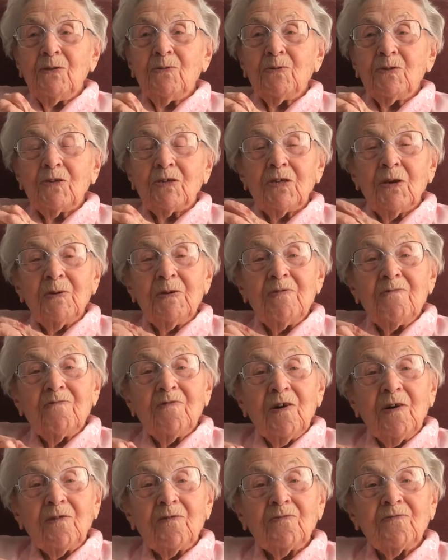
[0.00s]
who was so
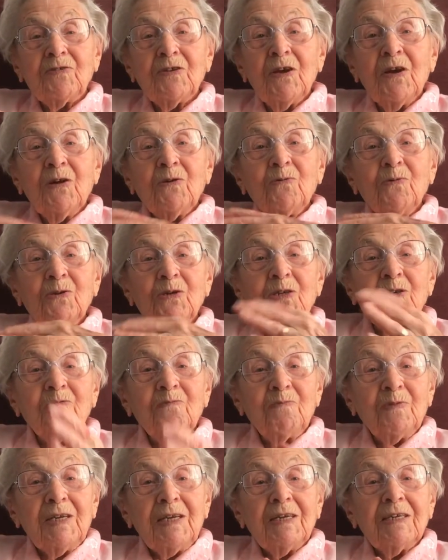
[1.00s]
involved wouldn't
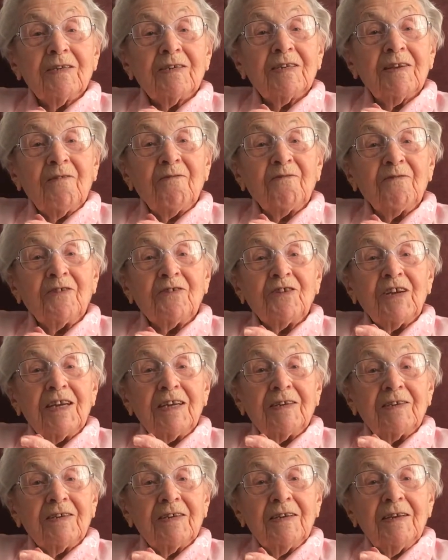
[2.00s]
have been a
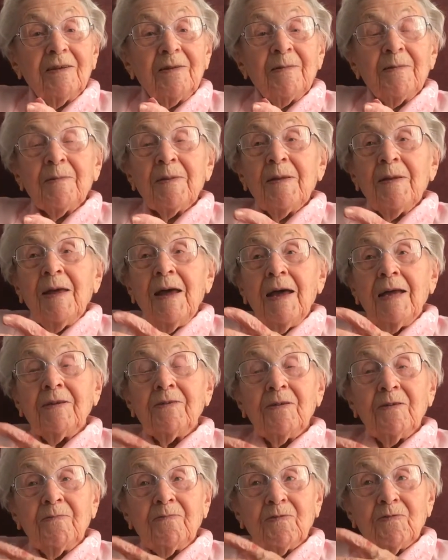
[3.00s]
suffragette.
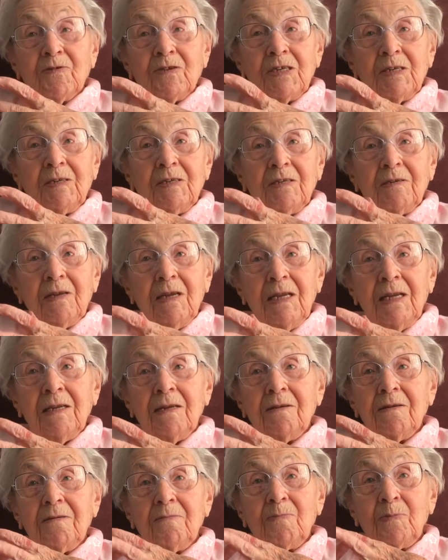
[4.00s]
And of course,
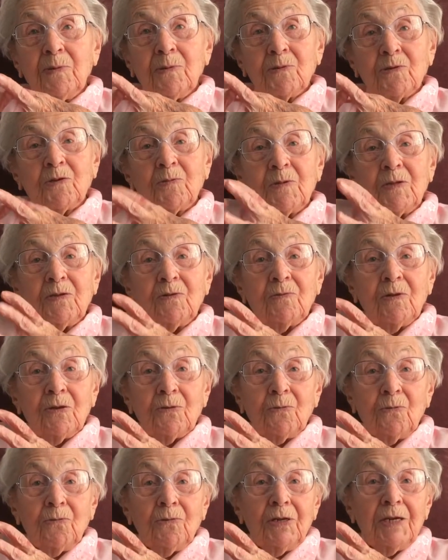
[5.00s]
in Portsmouth, you've got
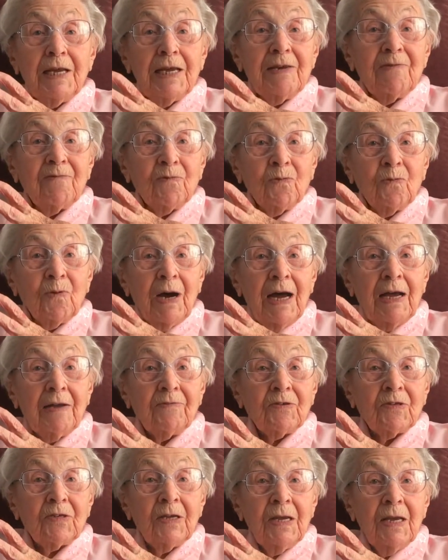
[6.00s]
all the naval
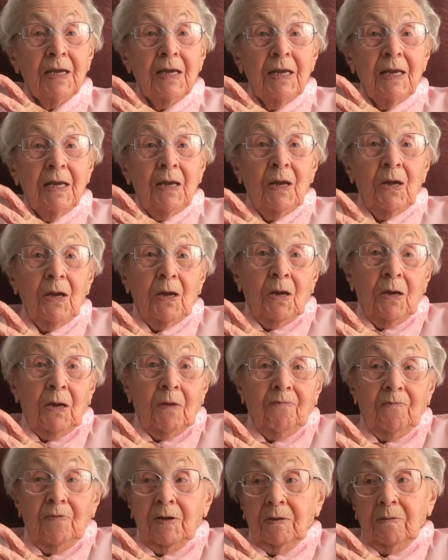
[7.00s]
wives
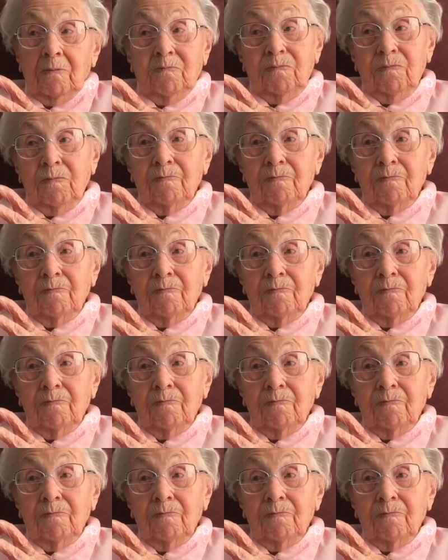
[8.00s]
for